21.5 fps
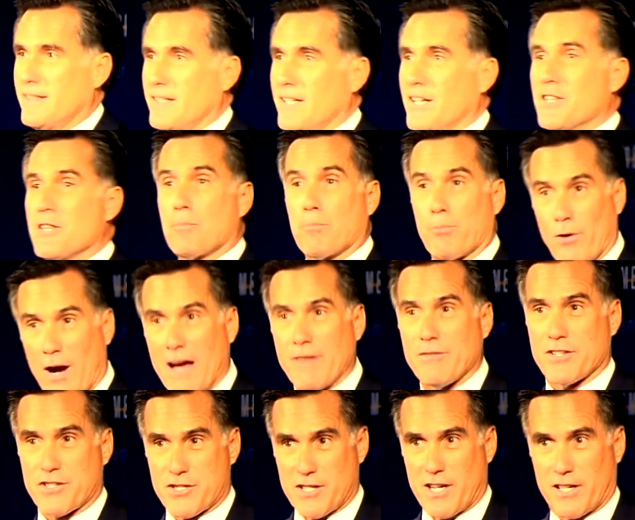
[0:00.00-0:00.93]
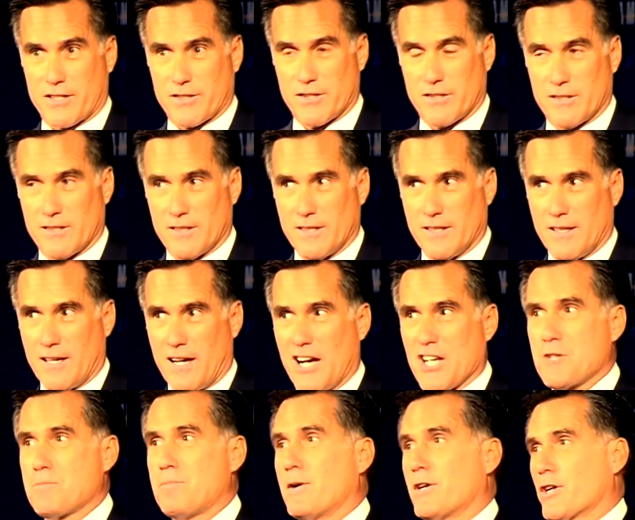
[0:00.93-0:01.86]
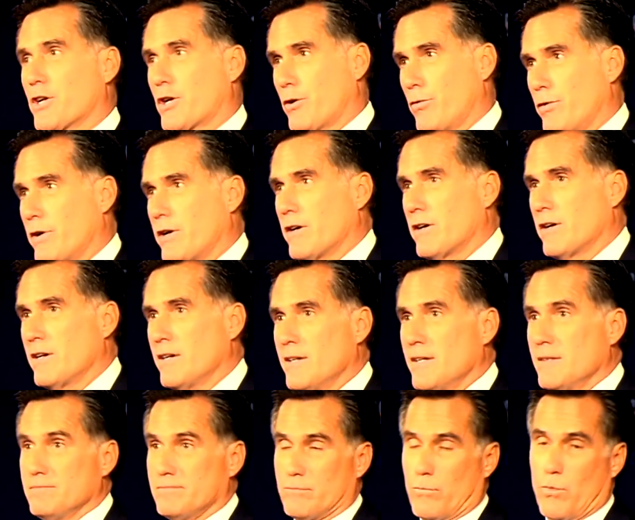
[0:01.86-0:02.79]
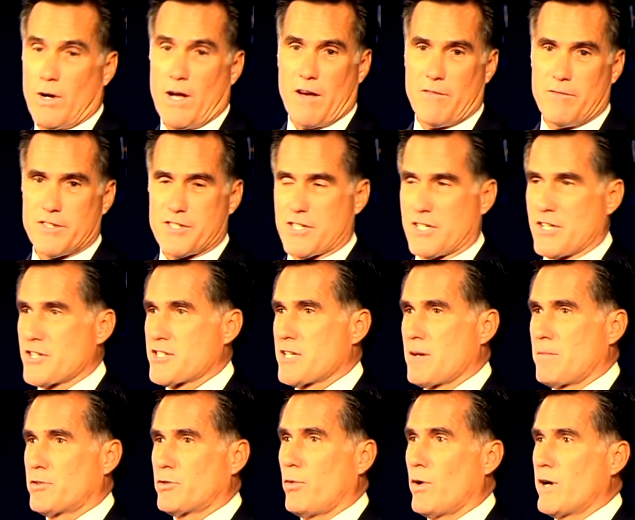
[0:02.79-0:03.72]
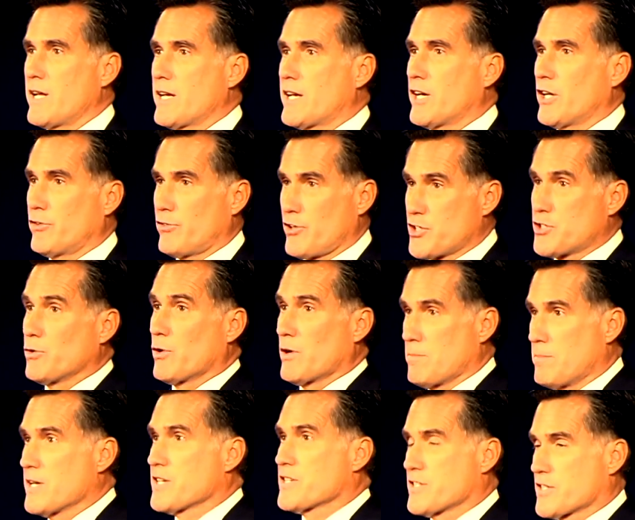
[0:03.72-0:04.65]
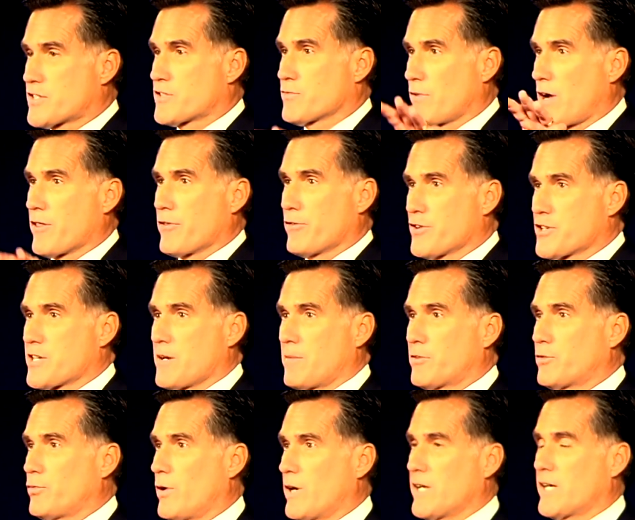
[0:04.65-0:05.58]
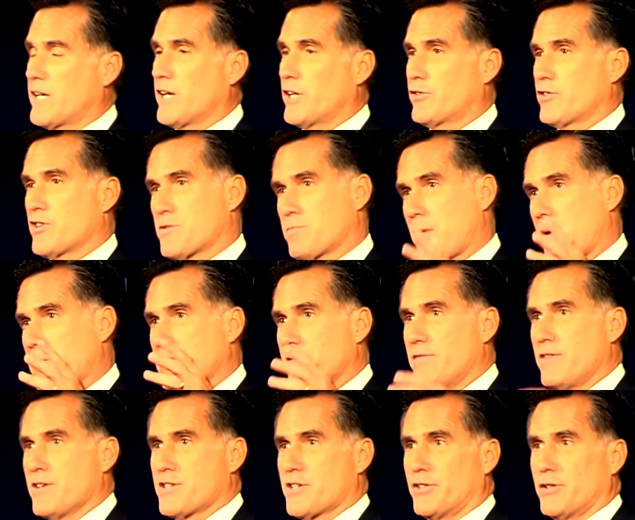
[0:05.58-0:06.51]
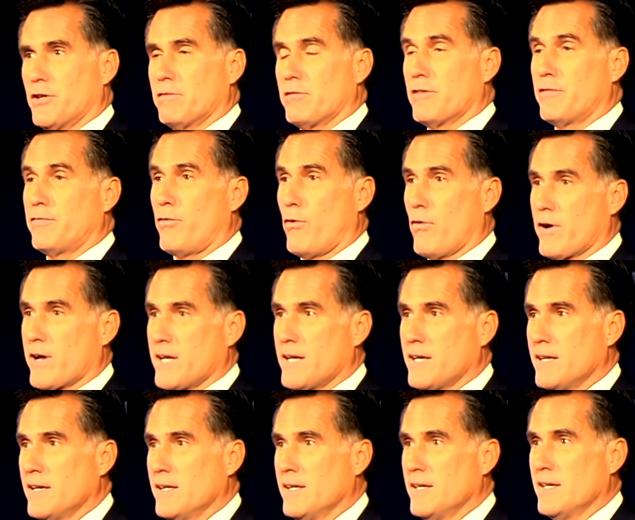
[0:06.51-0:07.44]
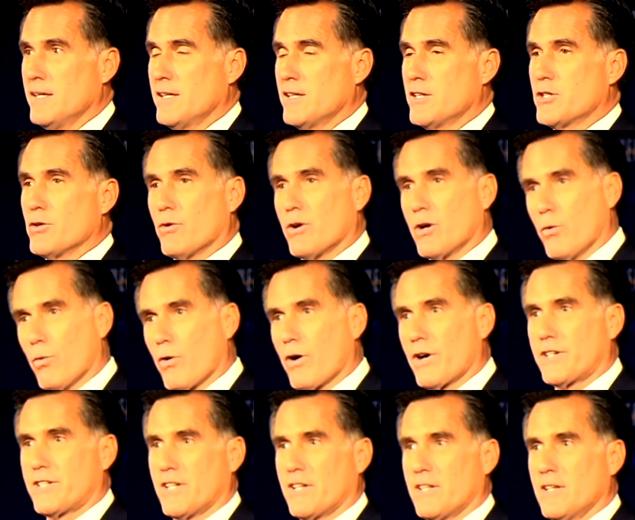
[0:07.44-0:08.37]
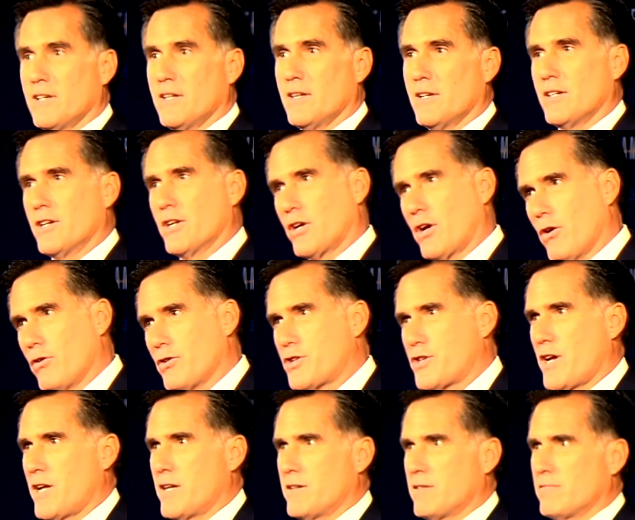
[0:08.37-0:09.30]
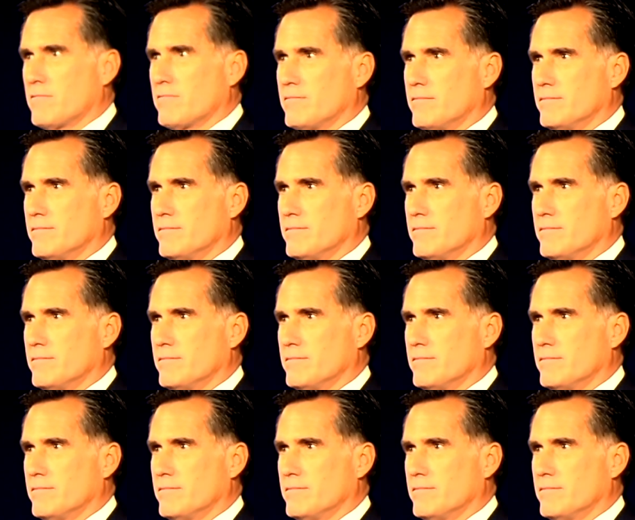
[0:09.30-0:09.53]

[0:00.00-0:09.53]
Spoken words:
in the private sector. I spent a career, well, I visited some 20 countries, doing business rather in some 20 countries, probably visited over 40, doing work to negotiate